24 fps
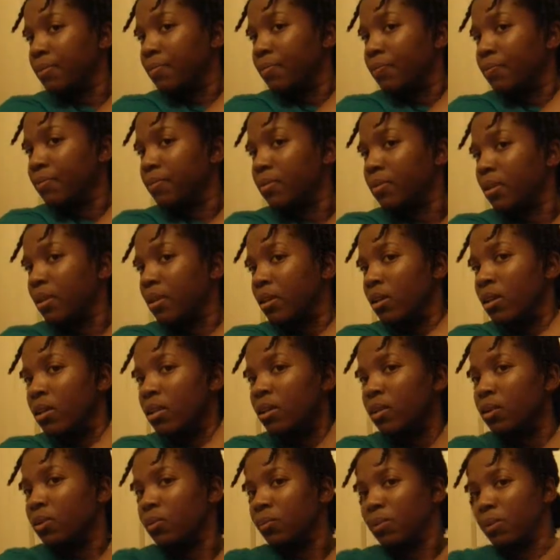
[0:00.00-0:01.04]

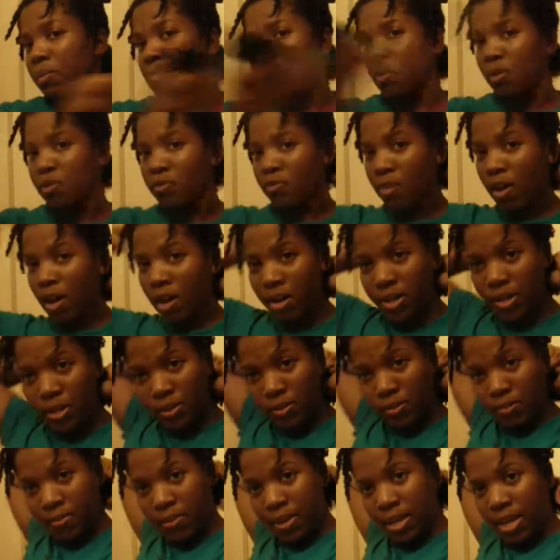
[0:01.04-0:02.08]
a little bit more
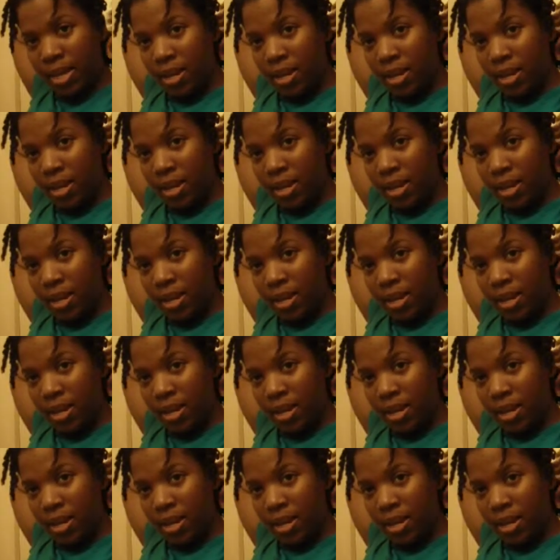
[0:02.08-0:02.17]
volume,